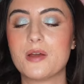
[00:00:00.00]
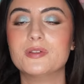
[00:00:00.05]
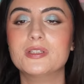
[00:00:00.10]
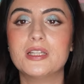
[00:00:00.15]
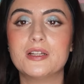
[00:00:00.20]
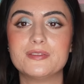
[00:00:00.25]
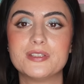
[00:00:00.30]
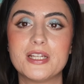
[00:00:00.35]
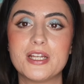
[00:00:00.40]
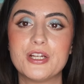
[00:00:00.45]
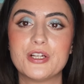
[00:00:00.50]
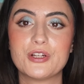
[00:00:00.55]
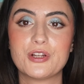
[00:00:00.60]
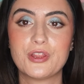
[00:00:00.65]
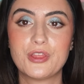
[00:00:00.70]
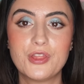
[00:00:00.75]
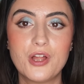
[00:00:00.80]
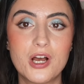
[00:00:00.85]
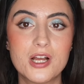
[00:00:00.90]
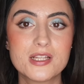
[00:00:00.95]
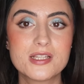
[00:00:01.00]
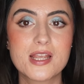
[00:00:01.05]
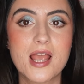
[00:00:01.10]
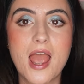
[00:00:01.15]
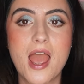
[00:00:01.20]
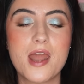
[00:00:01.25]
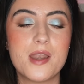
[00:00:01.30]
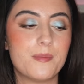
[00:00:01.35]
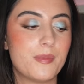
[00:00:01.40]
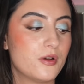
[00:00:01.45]
I would love to hear your thoughts,
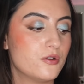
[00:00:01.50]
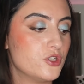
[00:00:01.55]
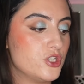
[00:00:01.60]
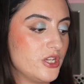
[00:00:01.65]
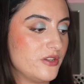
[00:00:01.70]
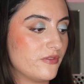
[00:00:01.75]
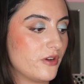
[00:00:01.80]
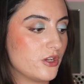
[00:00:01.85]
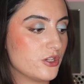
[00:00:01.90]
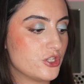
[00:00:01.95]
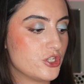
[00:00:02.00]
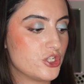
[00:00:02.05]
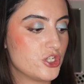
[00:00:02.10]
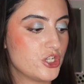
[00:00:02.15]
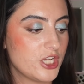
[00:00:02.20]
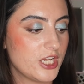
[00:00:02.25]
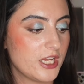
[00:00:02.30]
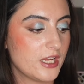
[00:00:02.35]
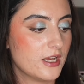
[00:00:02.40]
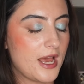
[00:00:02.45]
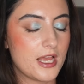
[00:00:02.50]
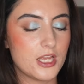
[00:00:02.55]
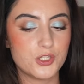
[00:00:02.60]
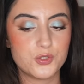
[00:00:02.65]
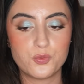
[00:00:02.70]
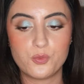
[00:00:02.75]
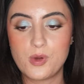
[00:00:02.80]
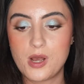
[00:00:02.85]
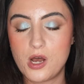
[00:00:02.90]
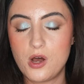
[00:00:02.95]
and about Givenchy
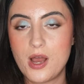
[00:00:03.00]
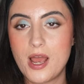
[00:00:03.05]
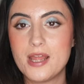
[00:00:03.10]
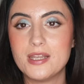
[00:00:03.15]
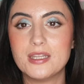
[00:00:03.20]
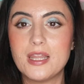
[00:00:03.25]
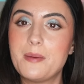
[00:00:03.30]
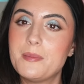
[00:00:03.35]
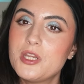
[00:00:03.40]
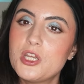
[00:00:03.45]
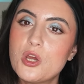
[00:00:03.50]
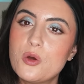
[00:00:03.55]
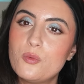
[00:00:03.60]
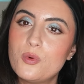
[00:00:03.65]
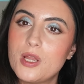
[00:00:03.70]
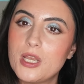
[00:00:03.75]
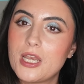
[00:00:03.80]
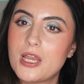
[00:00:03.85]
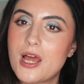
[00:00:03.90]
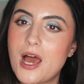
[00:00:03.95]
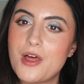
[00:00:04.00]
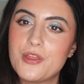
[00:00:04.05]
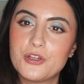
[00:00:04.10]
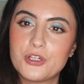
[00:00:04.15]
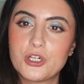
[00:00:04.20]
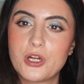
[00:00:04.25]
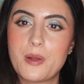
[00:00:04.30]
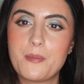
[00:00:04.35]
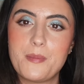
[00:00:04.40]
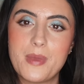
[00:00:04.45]
as well. And let me know what
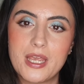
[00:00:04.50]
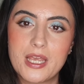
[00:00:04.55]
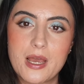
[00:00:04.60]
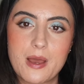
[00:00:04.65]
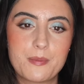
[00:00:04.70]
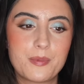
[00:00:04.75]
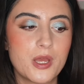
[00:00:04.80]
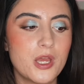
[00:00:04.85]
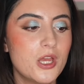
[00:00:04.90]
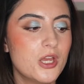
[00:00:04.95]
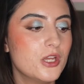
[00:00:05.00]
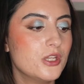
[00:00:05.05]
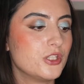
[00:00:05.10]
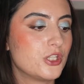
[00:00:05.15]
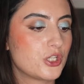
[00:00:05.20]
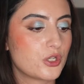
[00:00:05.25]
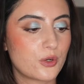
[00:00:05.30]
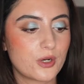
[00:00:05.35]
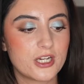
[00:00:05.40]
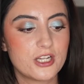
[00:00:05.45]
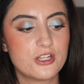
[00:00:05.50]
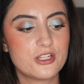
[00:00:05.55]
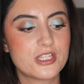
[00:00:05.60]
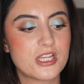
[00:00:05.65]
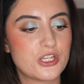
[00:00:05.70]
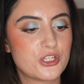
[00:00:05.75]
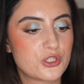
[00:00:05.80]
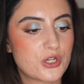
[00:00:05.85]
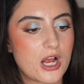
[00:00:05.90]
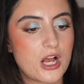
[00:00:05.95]
other makeup tutorials
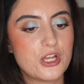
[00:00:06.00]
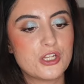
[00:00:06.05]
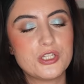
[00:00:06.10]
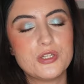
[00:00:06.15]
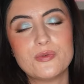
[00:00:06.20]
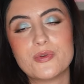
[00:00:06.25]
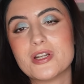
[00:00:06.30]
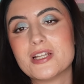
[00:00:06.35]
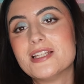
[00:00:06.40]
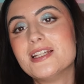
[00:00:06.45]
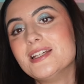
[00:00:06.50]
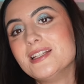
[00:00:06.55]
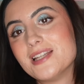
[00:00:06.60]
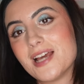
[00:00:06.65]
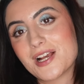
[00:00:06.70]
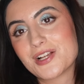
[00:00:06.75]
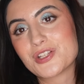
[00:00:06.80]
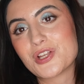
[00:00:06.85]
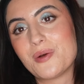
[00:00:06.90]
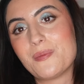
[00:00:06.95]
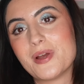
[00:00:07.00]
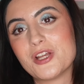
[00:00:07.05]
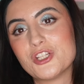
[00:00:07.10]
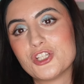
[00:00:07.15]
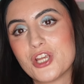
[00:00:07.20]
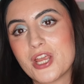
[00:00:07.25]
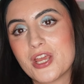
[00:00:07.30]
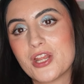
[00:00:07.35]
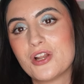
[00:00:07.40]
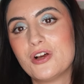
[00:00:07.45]
and trials you want to see next on my
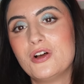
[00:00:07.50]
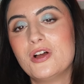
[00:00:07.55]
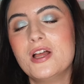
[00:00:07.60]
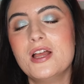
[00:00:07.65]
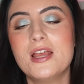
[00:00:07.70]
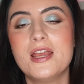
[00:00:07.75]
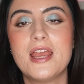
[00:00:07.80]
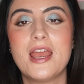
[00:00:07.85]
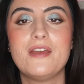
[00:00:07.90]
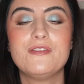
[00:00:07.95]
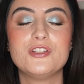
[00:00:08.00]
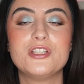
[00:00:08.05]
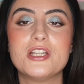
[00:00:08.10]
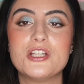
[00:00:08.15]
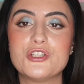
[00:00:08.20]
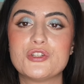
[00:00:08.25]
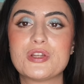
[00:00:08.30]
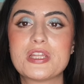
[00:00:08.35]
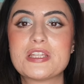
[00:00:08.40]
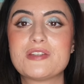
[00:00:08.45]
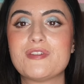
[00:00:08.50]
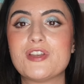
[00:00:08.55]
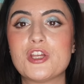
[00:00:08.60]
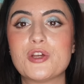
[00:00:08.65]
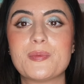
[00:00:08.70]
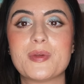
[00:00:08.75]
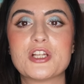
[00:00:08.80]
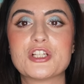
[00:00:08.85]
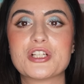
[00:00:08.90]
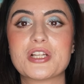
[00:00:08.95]
channel. If you did enjoy this
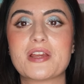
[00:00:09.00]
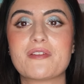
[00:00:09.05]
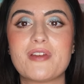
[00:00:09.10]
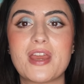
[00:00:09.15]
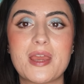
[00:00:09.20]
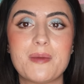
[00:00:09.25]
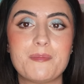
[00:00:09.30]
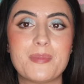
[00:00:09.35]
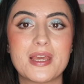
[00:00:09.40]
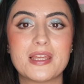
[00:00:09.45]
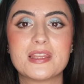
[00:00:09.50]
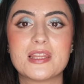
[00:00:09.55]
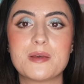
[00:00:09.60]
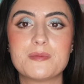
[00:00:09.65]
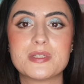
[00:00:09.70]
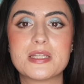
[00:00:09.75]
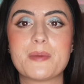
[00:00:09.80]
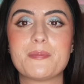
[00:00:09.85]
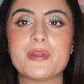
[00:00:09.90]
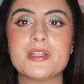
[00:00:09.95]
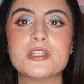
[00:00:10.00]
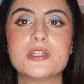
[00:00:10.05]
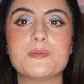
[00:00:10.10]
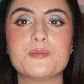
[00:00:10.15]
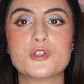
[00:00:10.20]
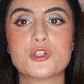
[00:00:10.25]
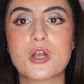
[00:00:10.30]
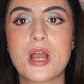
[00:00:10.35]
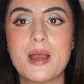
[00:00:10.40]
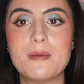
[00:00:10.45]
video, make sure you give it a big thumbs up and
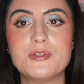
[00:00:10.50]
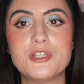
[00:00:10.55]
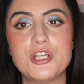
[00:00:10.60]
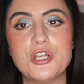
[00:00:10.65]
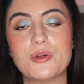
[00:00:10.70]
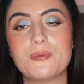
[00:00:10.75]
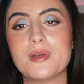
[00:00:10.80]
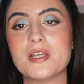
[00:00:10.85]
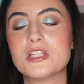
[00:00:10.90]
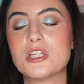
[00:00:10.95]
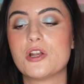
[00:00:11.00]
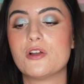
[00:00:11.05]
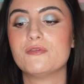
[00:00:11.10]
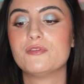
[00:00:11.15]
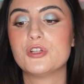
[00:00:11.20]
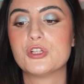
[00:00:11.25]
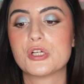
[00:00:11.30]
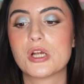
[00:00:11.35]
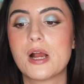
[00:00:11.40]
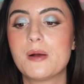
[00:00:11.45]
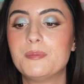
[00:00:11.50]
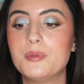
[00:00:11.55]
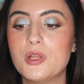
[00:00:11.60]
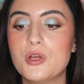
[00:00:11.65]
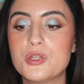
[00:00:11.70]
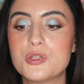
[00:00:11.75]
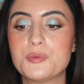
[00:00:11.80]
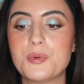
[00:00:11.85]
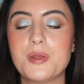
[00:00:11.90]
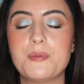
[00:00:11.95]
subscribe so you don't miss out on future
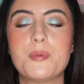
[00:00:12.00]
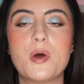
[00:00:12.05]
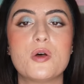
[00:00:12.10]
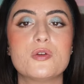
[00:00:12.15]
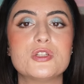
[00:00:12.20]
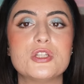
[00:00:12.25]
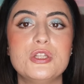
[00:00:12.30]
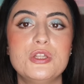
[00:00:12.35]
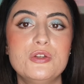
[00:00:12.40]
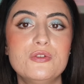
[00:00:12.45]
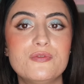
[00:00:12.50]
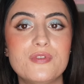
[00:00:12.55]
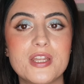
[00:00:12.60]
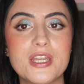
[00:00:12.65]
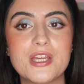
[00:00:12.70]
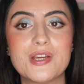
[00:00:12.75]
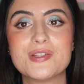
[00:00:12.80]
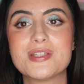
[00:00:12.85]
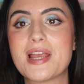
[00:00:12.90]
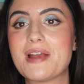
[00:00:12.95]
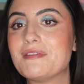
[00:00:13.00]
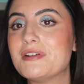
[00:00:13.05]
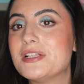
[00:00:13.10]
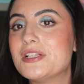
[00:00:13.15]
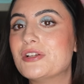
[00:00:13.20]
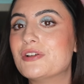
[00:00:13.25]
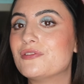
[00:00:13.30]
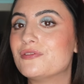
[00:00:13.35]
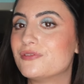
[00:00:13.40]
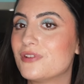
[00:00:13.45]
uploads. We post new videos every
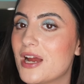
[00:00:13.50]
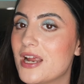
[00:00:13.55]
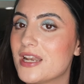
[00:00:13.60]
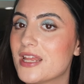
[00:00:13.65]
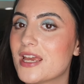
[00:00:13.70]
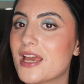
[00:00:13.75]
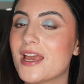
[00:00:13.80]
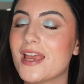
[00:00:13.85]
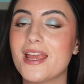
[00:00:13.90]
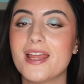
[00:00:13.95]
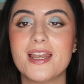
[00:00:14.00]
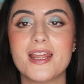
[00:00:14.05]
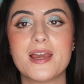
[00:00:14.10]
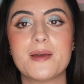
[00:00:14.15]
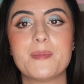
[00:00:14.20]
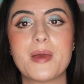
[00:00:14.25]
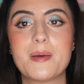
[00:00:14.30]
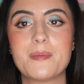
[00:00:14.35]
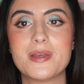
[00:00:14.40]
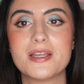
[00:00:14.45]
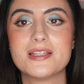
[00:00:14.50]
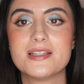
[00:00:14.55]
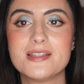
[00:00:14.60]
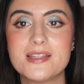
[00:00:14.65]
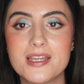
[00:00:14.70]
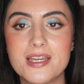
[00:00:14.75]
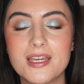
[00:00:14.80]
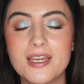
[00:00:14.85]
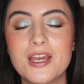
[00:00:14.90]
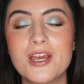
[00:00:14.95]
single Friday at 8 a.m.
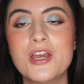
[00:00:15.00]
MST.